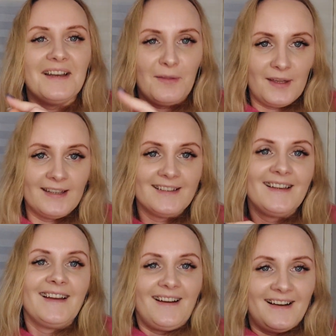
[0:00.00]
And then
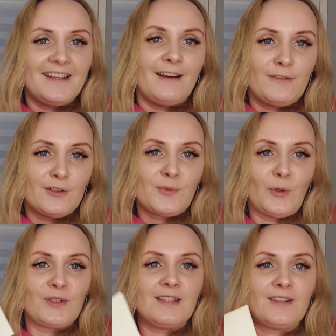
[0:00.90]
I have those
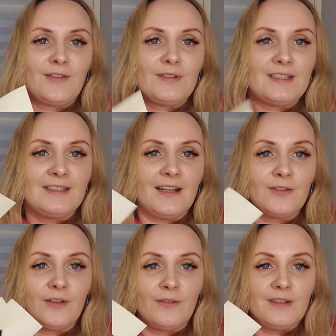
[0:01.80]
points that are written
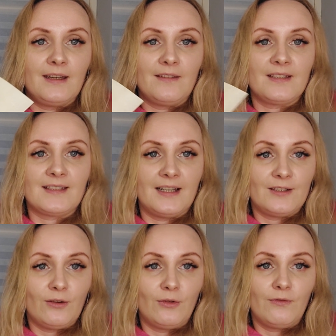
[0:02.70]
down on the other
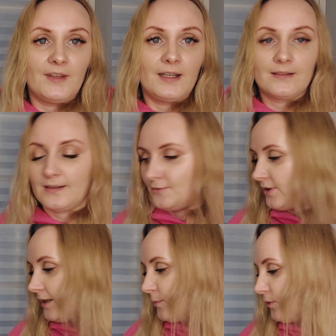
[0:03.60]
side of that
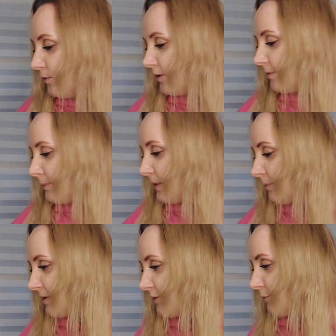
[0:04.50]
stripe or a
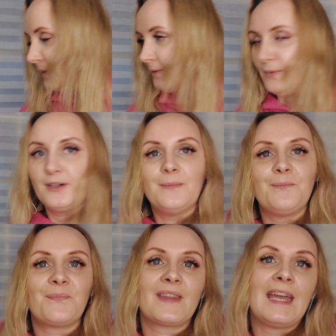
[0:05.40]
piece of paper.
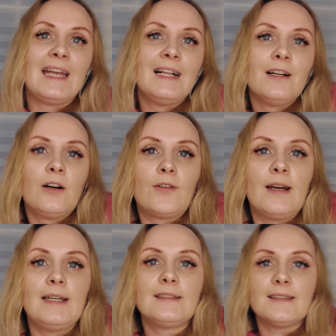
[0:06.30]
All
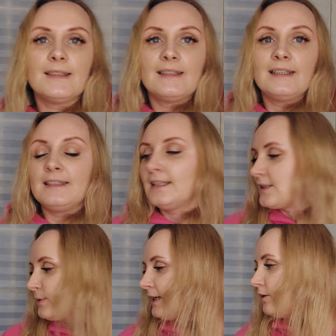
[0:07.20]
right,
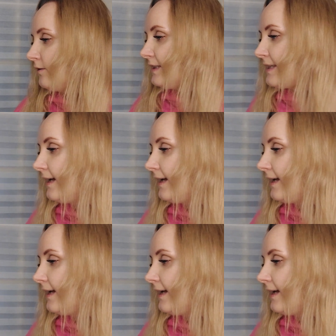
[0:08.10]
next what I always